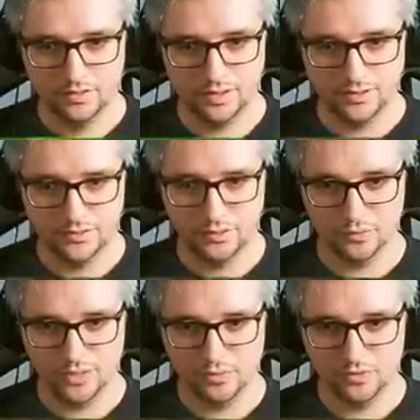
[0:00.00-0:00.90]
Wait, so
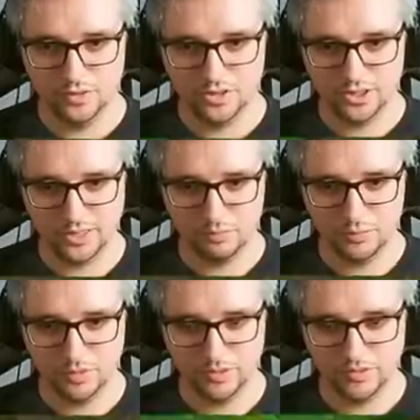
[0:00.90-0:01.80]
we do the
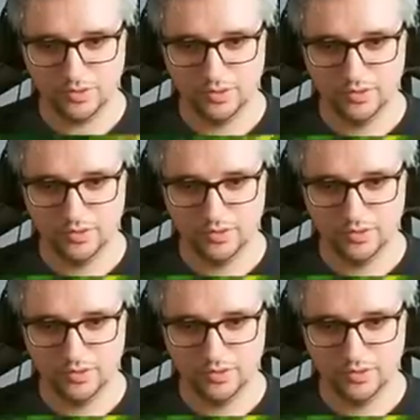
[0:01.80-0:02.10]
checkpoints?